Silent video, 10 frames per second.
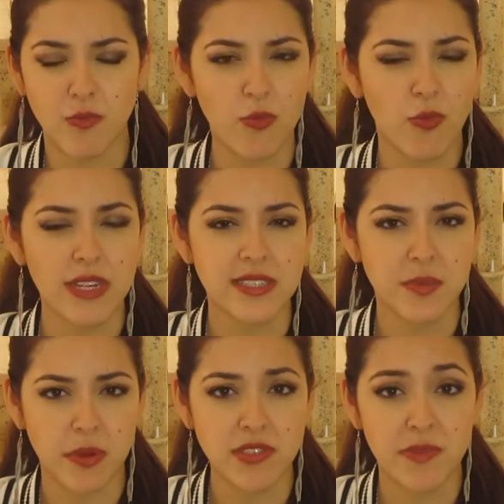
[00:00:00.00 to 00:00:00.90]
What's
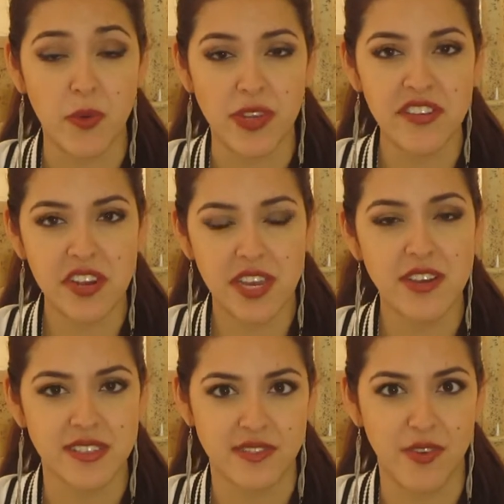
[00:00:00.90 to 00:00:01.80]
supposed to be winter here
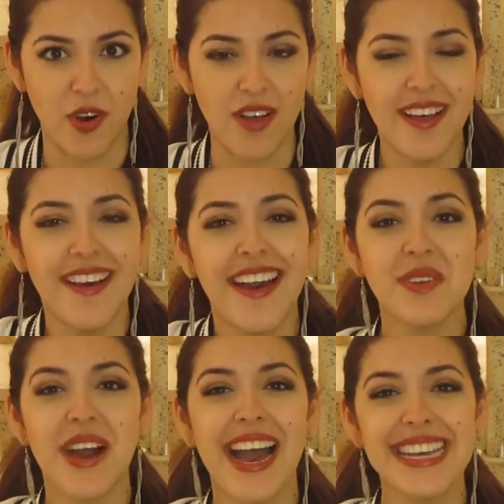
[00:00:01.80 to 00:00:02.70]
is fall.
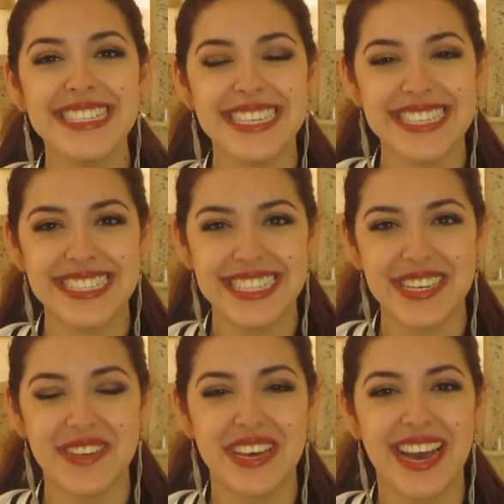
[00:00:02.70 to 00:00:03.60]
So I did
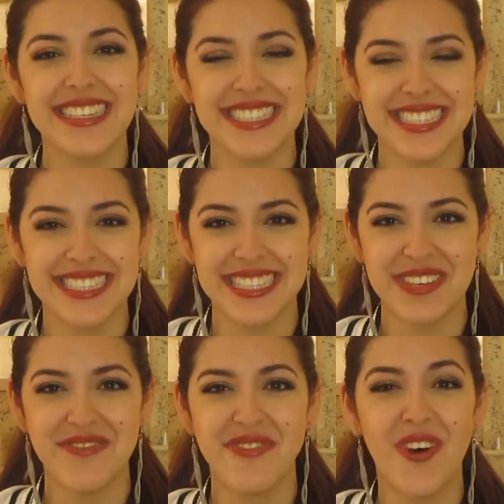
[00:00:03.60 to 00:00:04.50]
see, I did
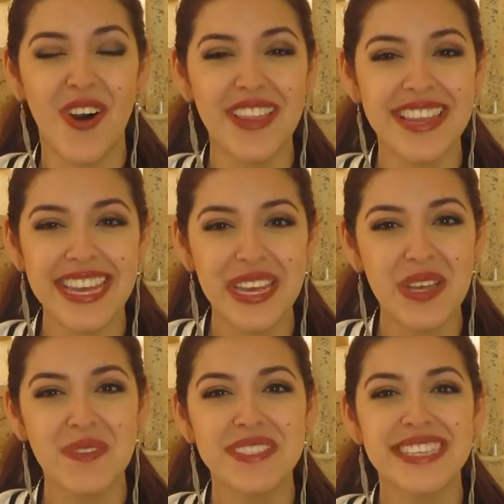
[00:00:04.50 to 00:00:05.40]
see fall
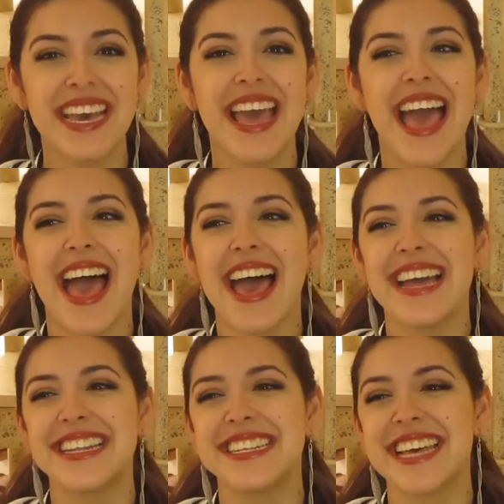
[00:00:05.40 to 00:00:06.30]
leaves,
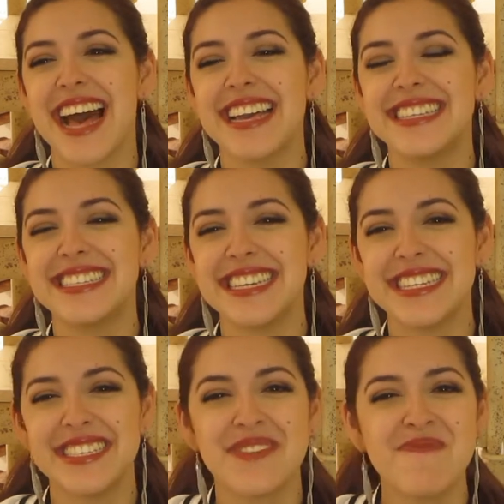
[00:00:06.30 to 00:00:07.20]
and I
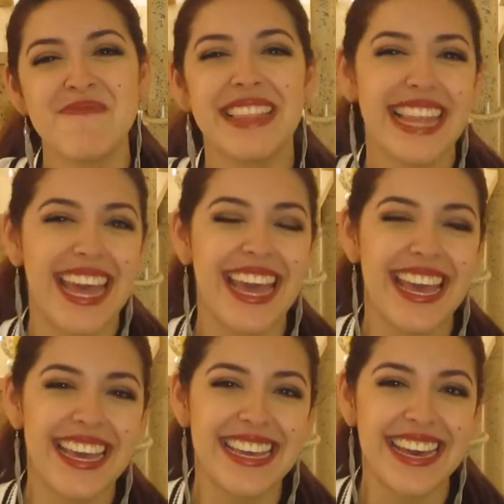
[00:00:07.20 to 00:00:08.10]
did
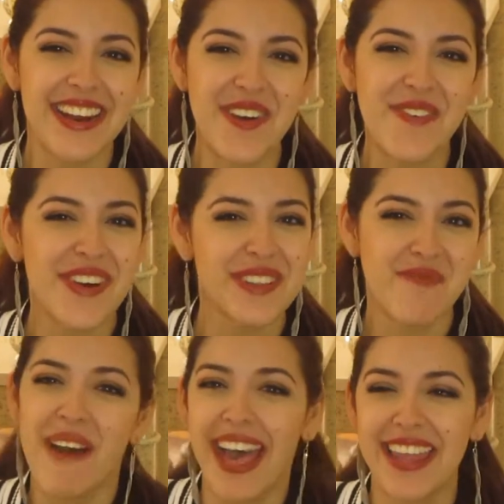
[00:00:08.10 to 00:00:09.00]
play um, on the
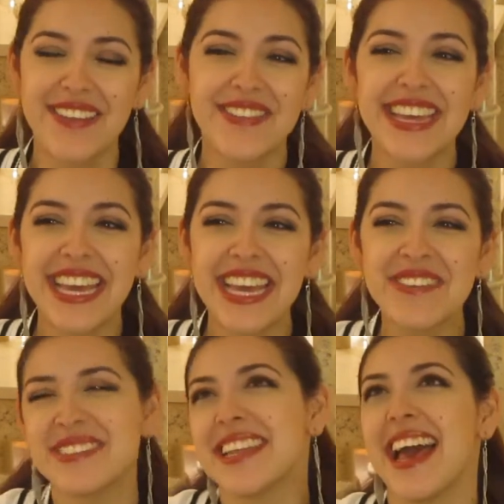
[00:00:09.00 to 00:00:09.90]
pile of
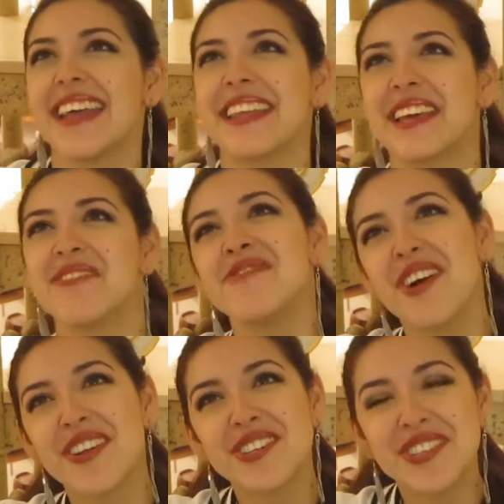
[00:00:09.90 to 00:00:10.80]
leaves and had like a
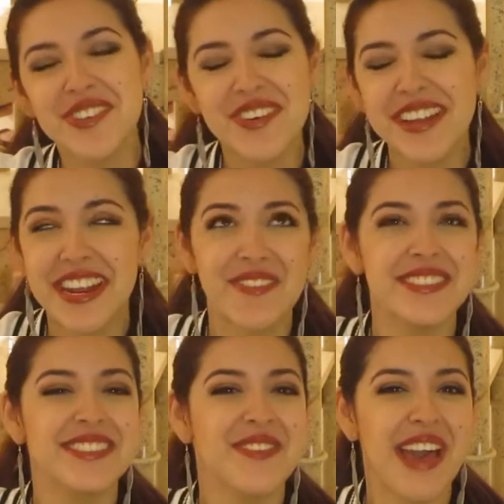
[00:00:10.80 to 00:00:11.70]
photo shoot, and I
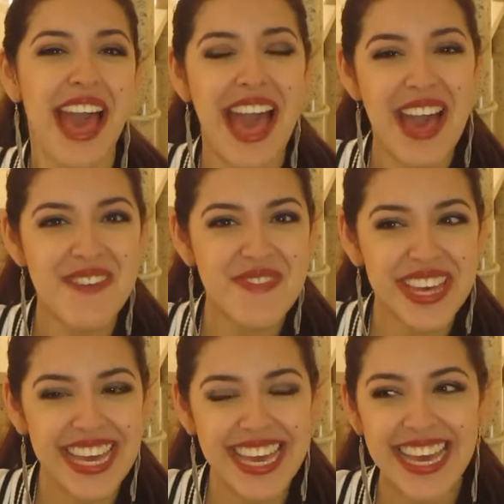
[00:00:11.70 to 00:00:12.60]
was so
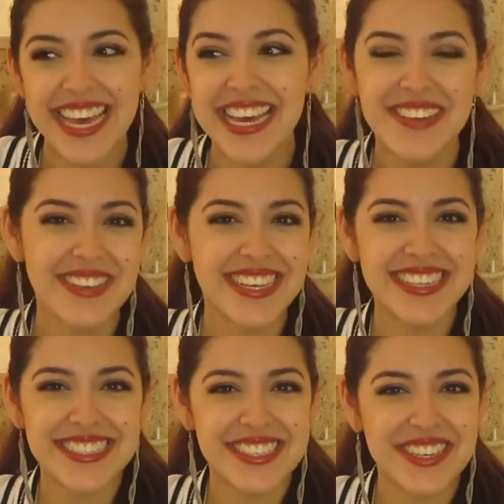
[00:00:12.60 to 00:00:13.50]
happy
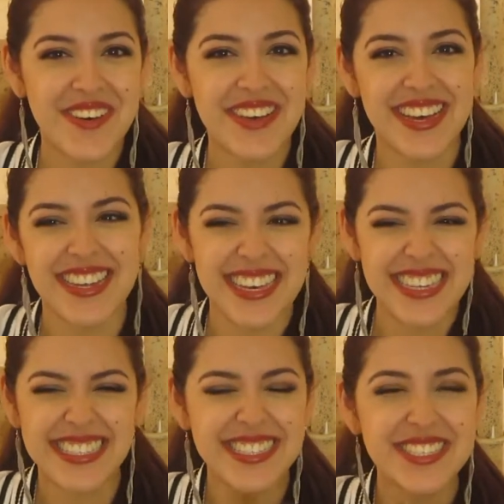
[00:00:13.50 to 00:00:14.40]
because, you know, it,
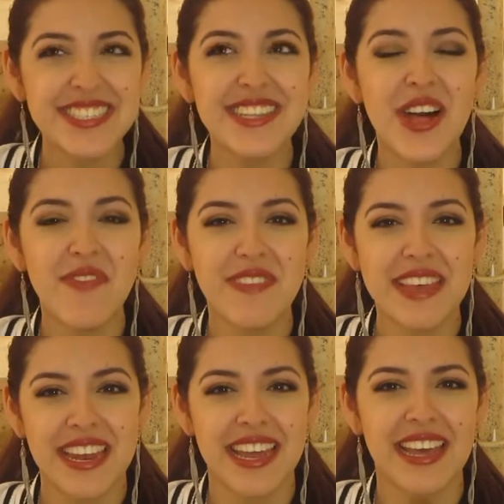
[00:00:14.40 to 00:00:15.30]
it's just
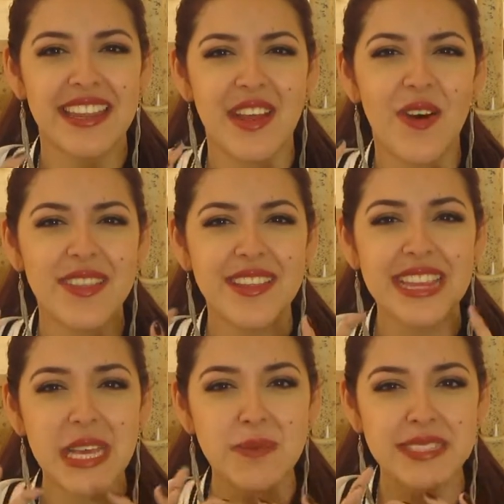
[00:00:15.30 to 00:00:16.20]
lovely, and, and all the
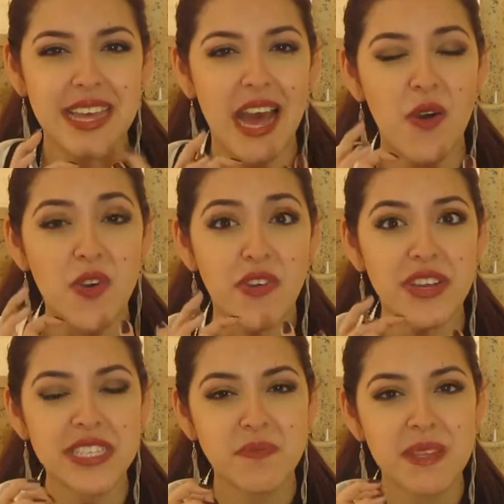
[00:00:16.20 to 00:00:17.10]
leaves, how
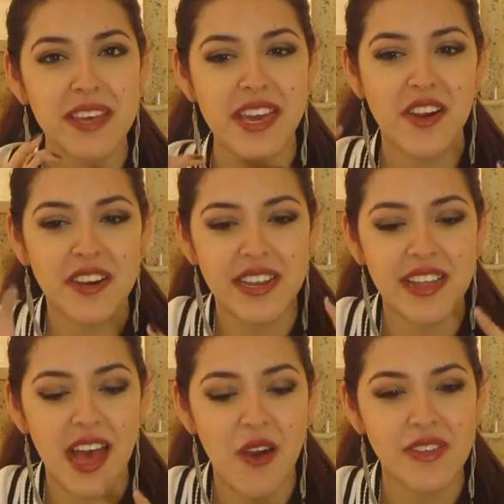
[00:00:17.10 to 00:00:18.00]
crispy they are and
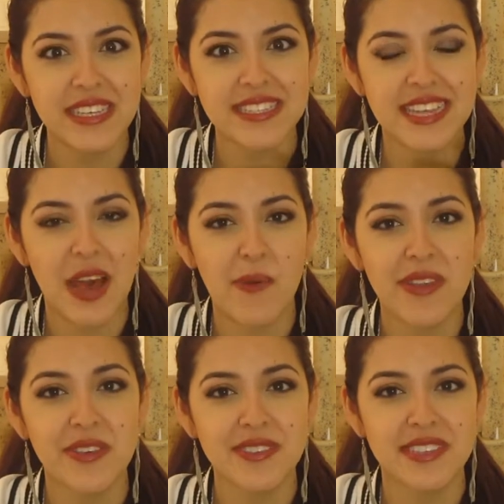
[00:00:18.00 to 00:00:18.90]
how they sound
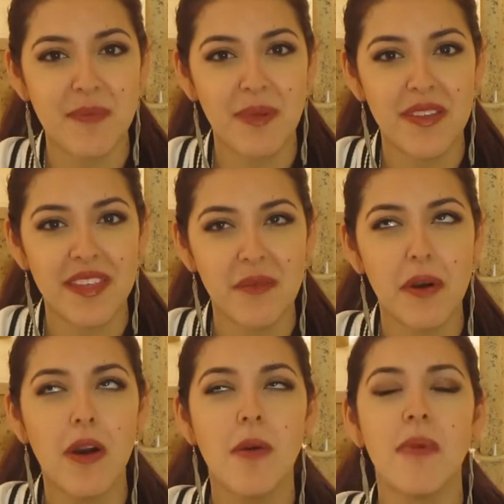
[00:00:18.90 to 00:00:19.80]
when you step on them.
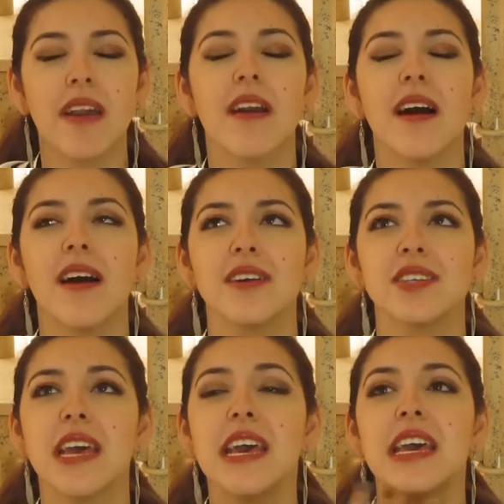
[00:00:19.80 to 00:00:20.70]
Oh my gosh,
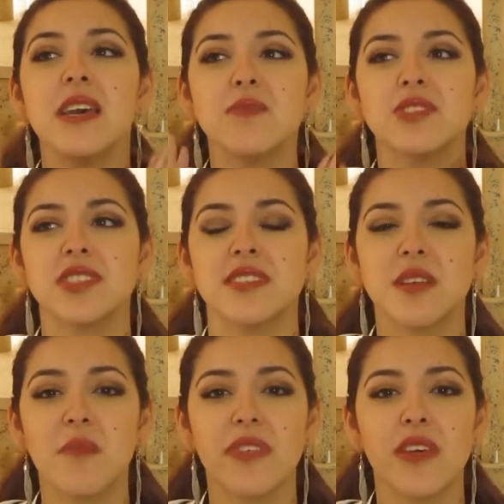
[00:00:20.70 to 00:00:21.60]
it was just
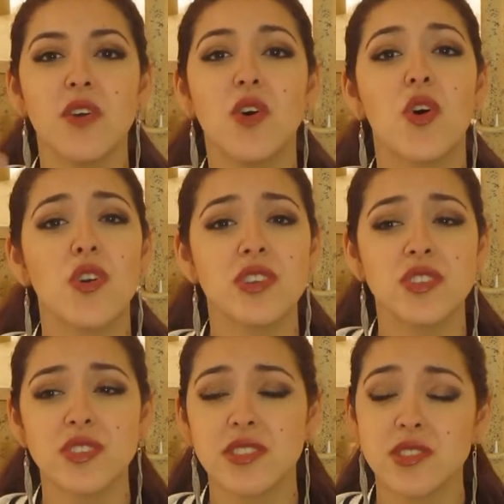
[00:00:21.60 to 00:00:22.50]
something
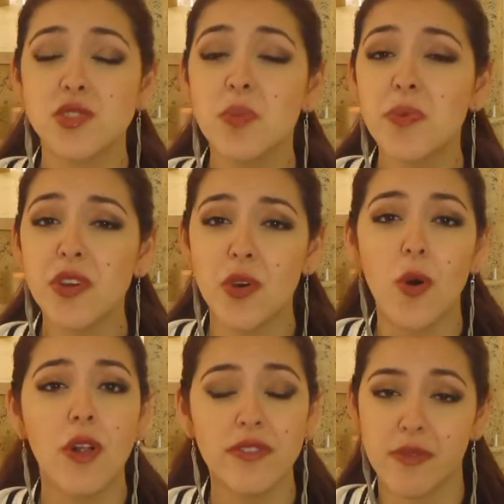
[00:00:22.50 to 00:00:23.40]
gorgeous. Super
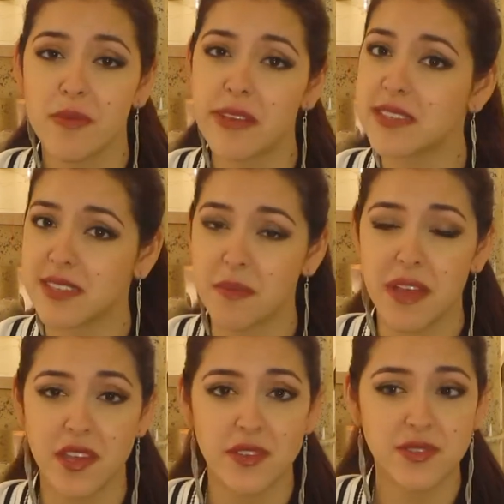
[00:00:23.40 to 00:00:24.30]
cold for me because I'm
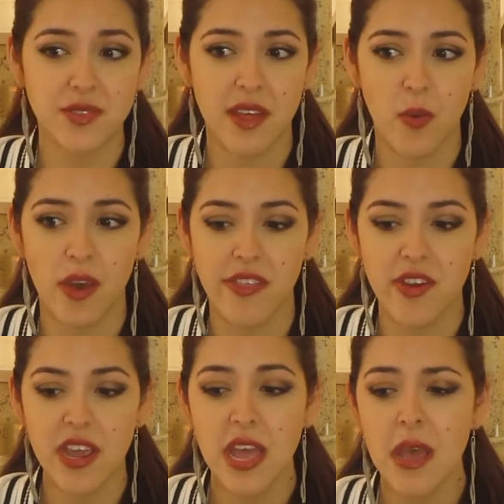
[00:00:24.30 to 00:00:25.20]
not used to that
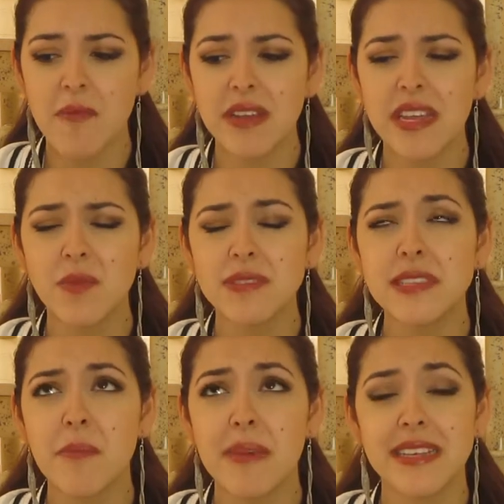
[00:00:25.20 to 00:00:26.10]
weather, but it was
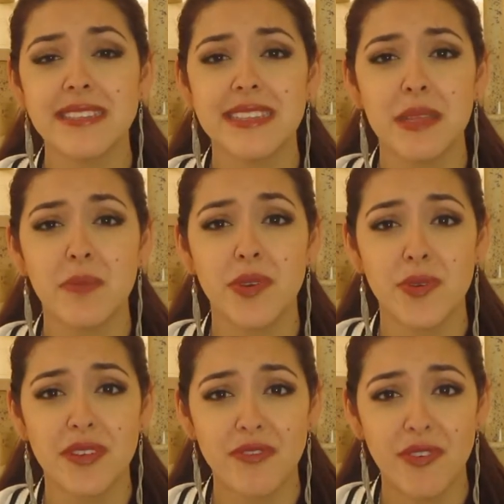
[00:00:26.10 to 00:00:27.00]
amazingly
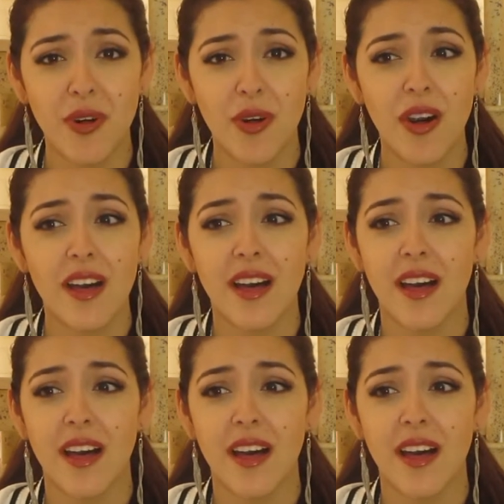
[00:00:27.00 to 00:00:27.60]
beautiful